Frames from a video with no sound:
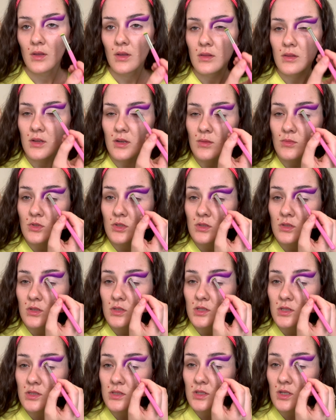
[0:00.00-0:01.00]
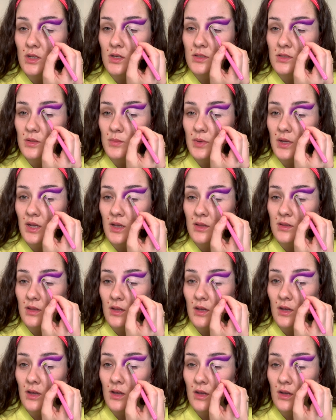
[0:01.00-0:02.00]
And then I'm just going to start to pat
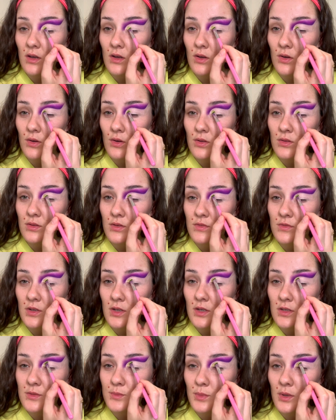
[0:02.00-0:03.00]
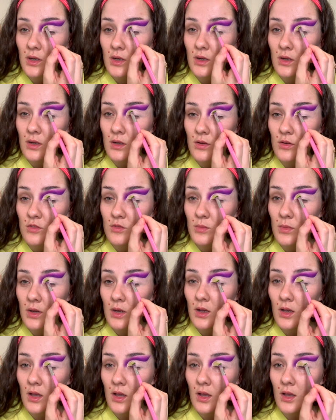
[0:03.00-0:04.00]
that on the first part of
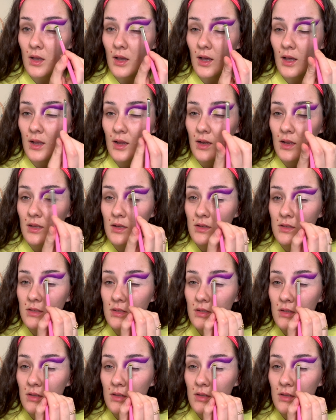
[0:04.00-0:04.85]
my eyelid.